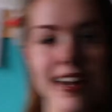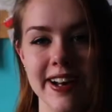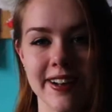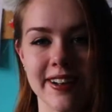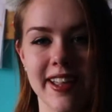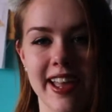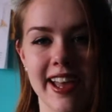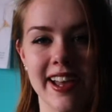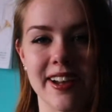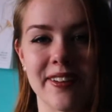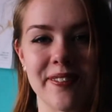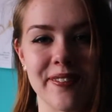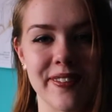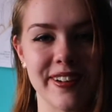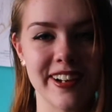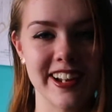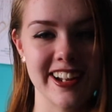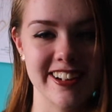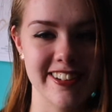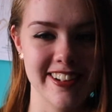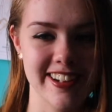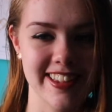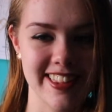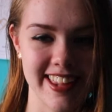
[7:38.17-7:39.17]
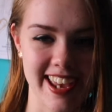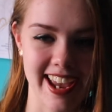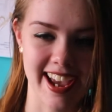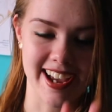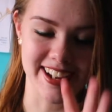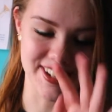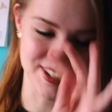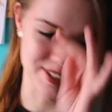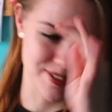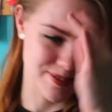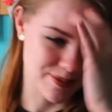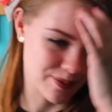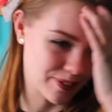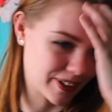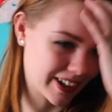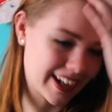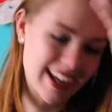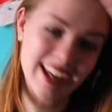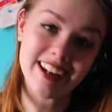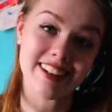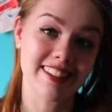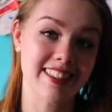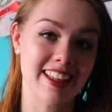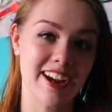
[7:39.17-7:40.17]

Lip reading: Okay, we're nearing the end. We're getting